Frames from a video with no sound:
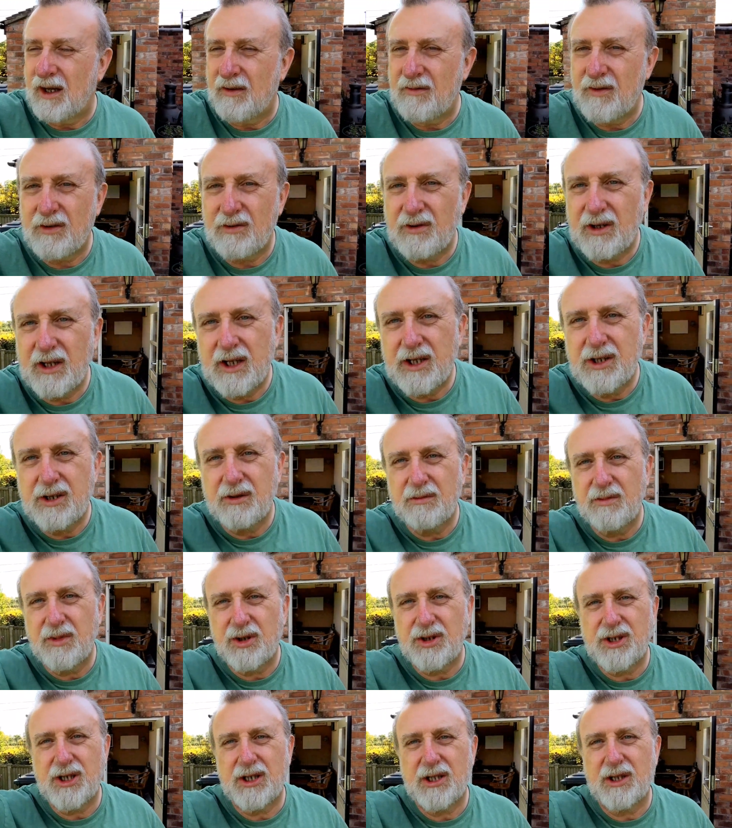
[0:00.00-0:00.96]
I've not really done
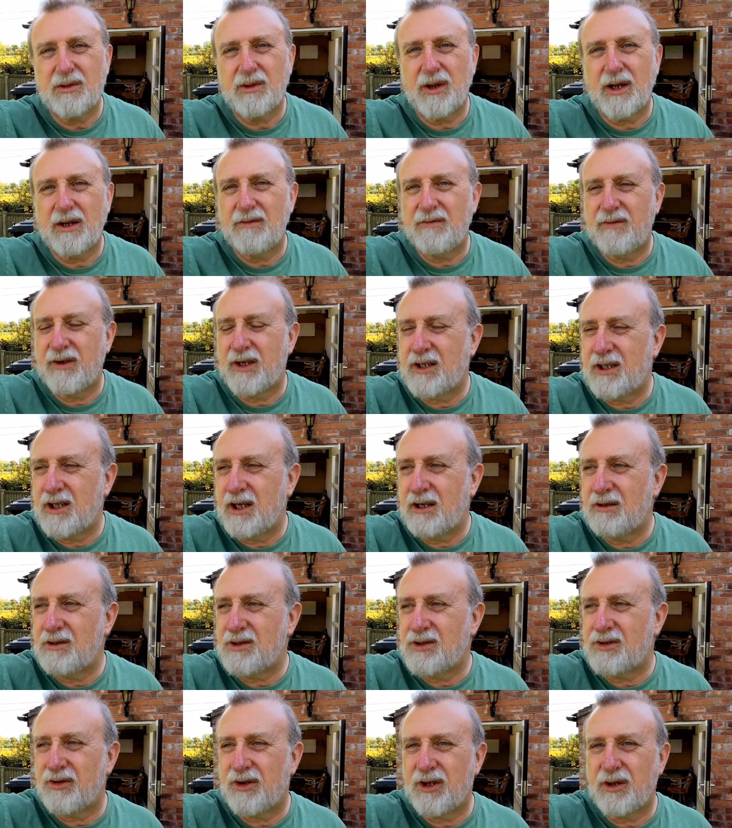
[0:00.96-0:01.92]
much in the way of
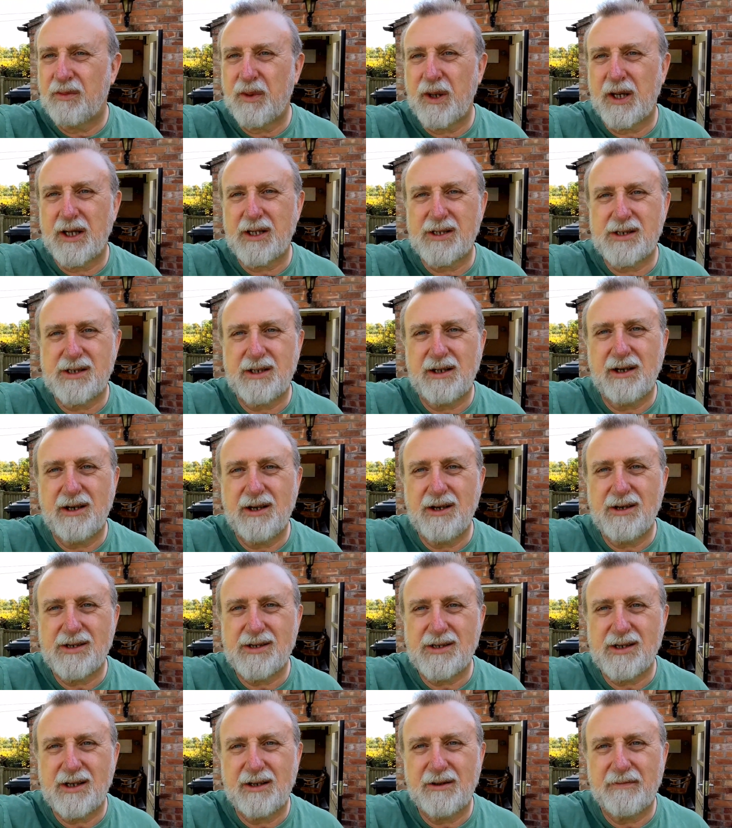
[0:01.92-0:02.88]
videos for the past
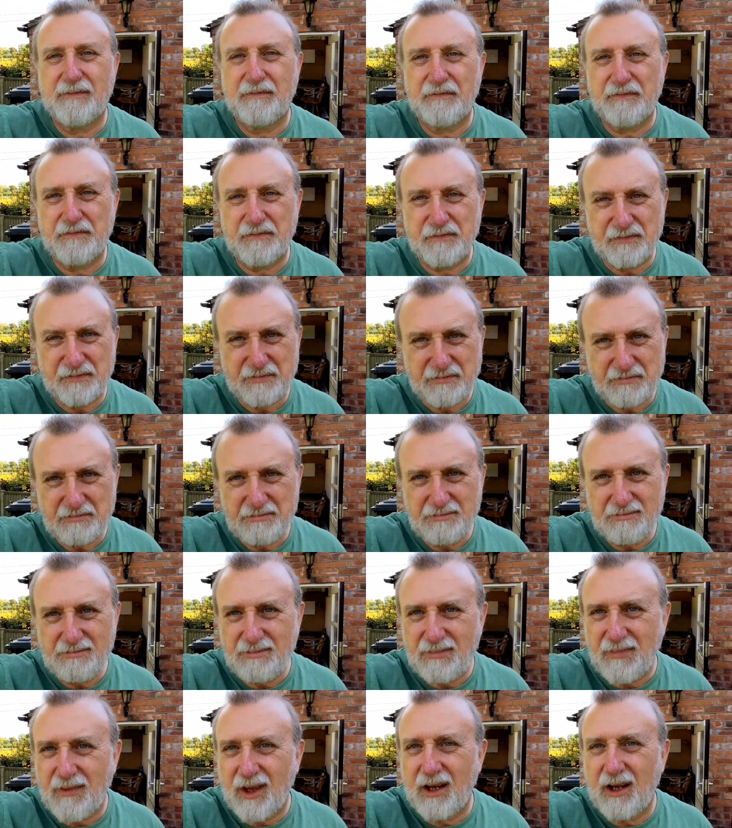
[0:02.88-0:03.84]
year, so
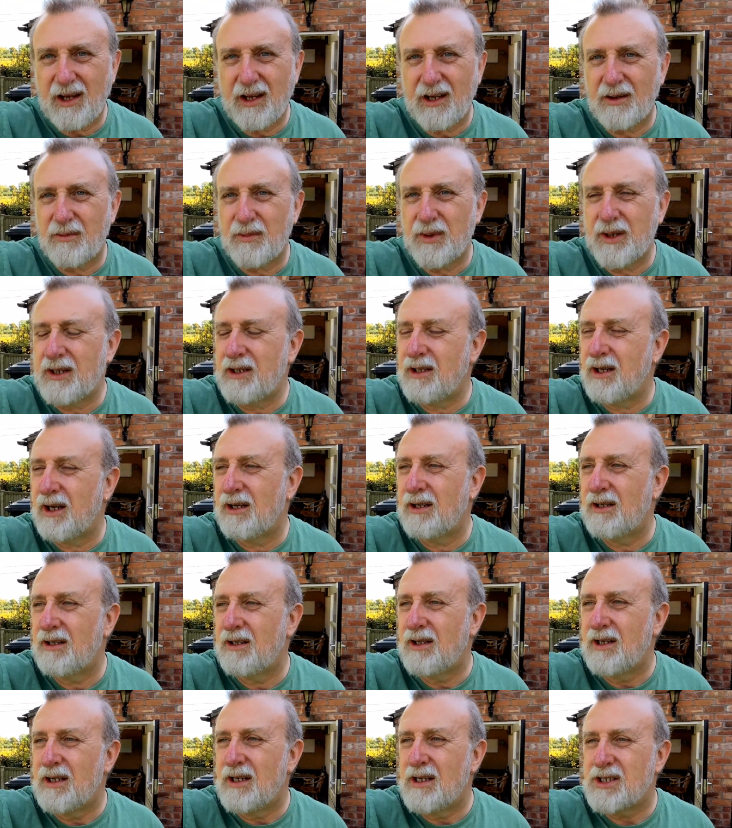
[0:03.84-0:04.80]
that'll be uh,
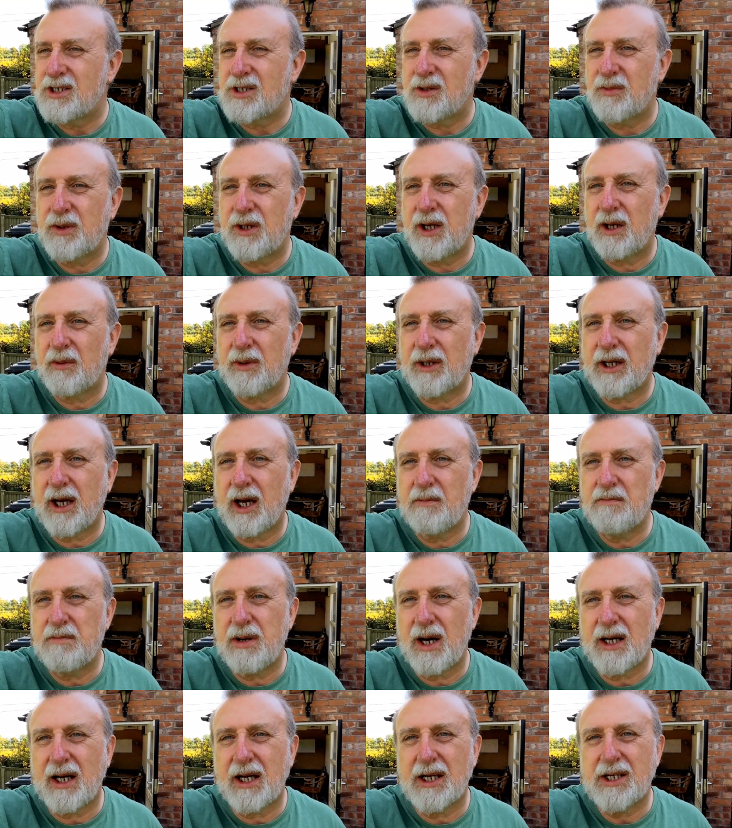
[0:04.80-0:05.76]
something I'll be
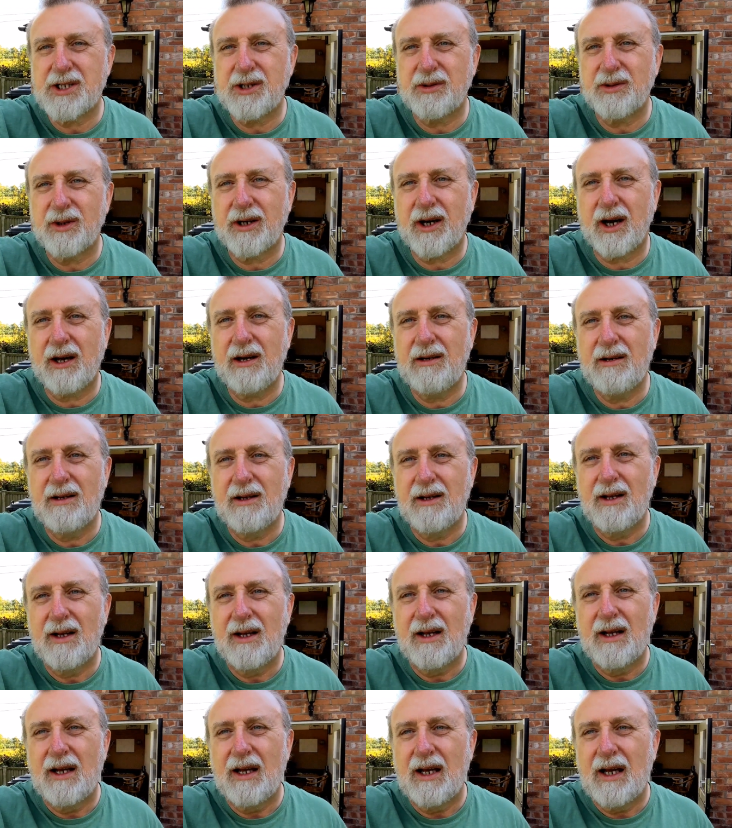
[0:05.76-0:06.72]
getting back into again.
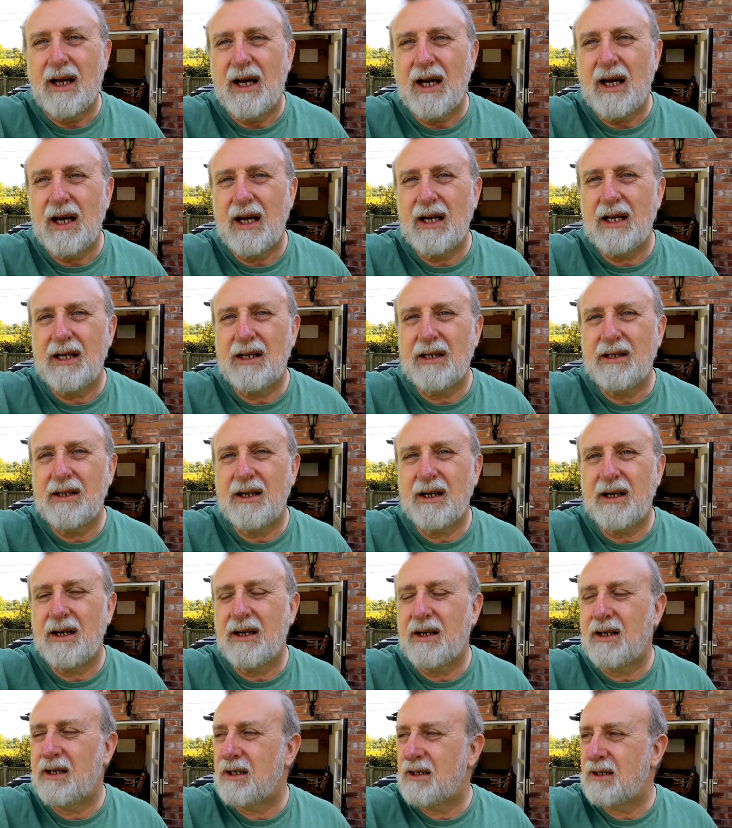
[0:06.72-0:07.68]
And
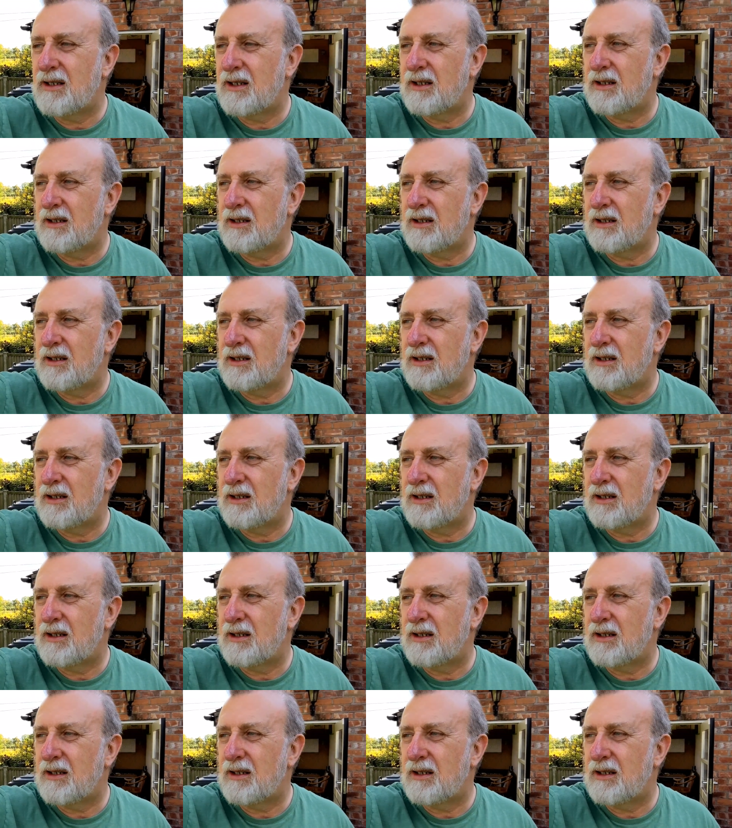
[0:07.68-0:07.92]
uh,